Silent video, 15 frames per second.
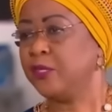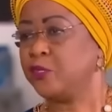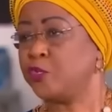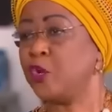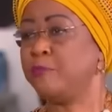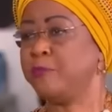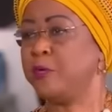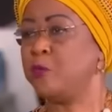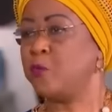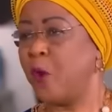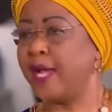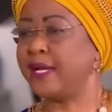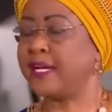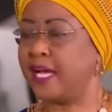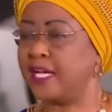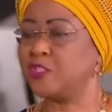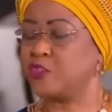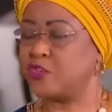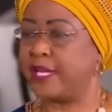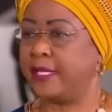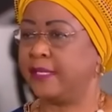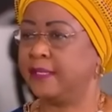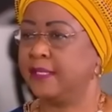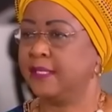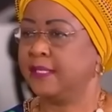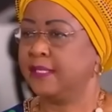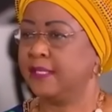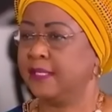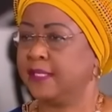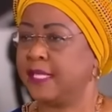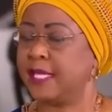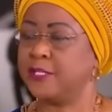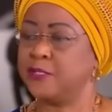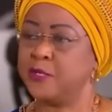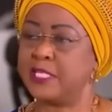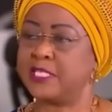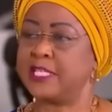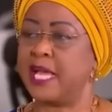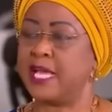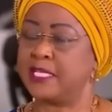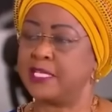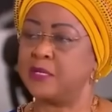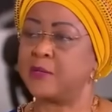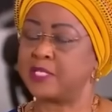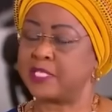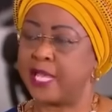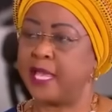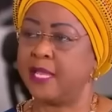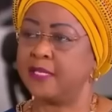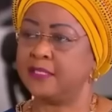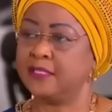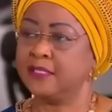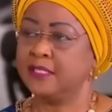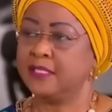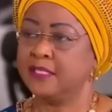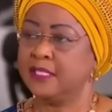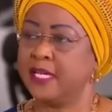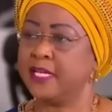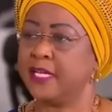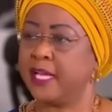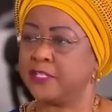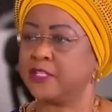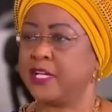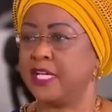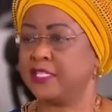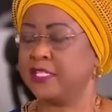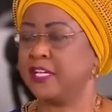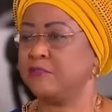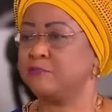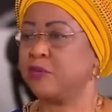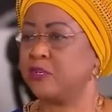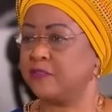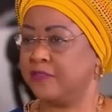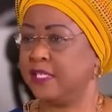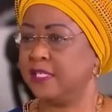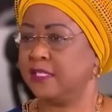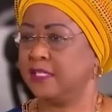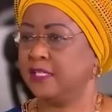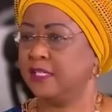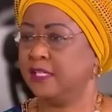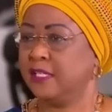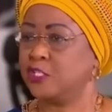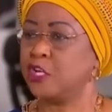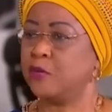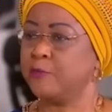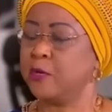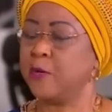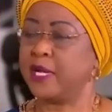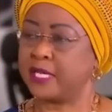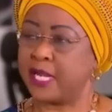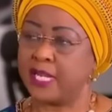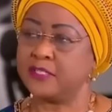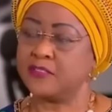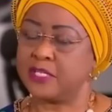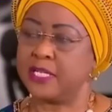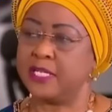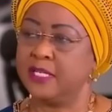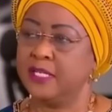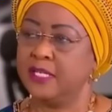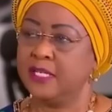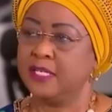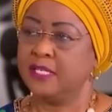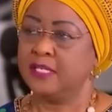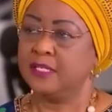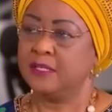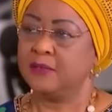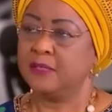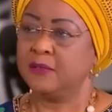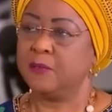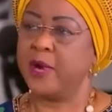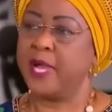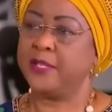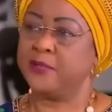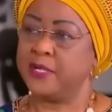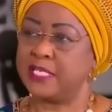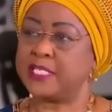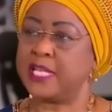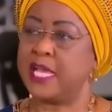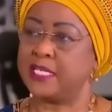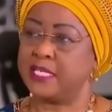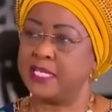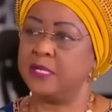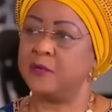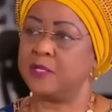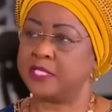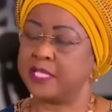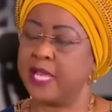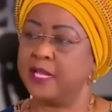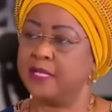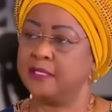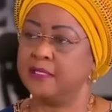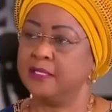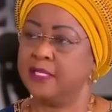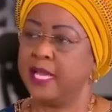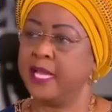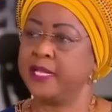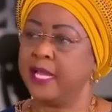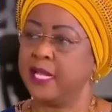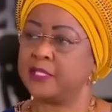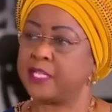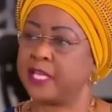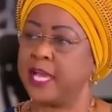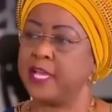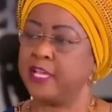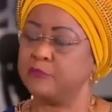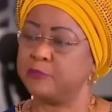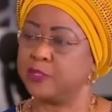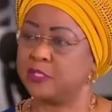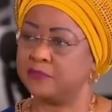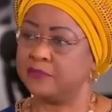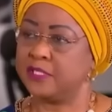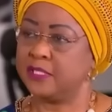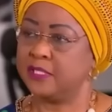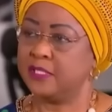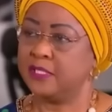Show me one country that USAID was in and education improved. Show me what country where USAID was in and healthcare improved.